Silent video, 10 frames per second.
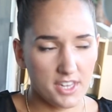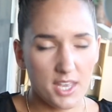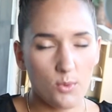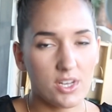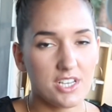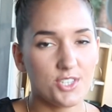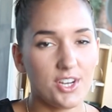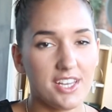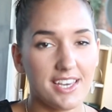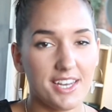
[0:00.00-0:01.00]
Then when I
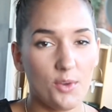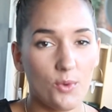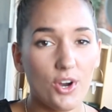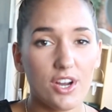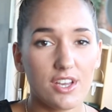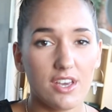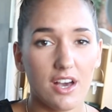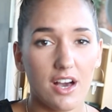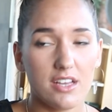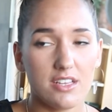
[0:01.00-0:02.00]
started getting work,
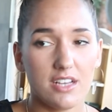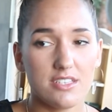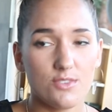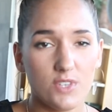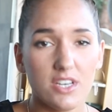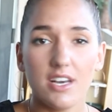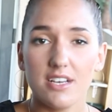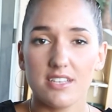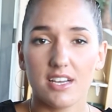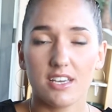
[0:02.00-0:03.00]
I just
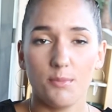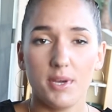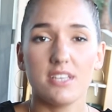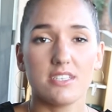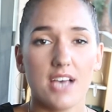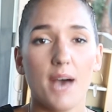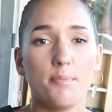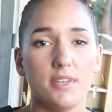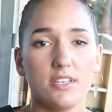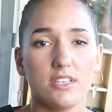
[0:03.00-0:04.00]
realized that I could make this
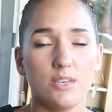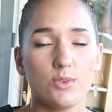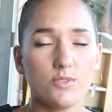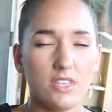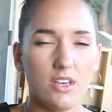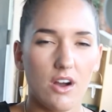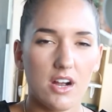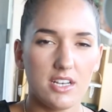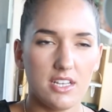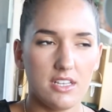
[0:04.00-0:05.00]
happen. It was really
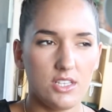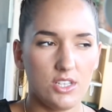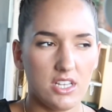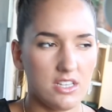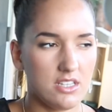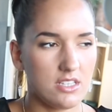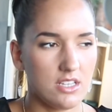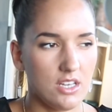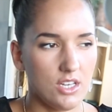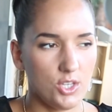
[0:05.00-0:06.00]
hard, and
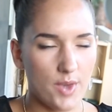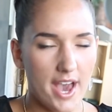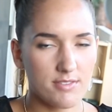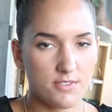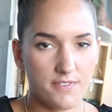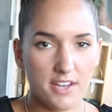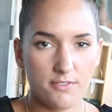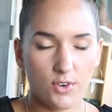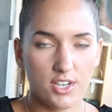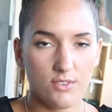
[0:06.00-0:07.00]
you have to fight
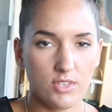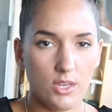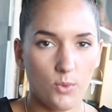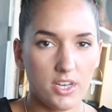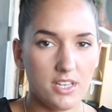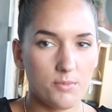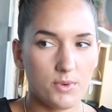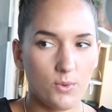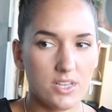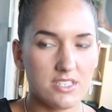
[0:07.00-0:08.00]
for it and really want it,
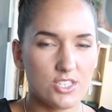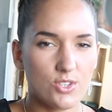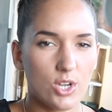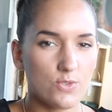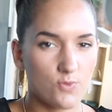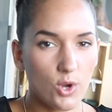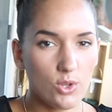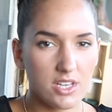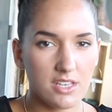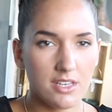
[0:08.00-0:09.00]
but once it starts
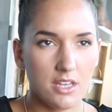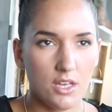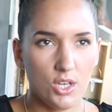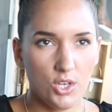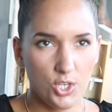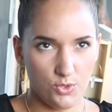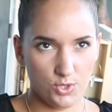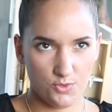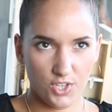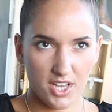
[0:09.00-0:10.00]
rolling, you
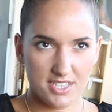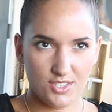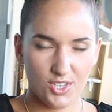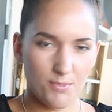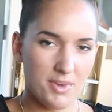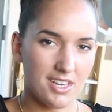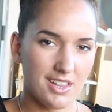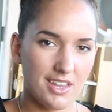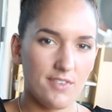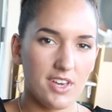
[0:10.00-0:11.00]
just realize that you can make a
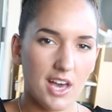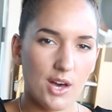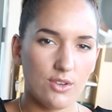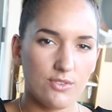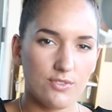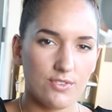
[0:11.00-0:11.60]
living out of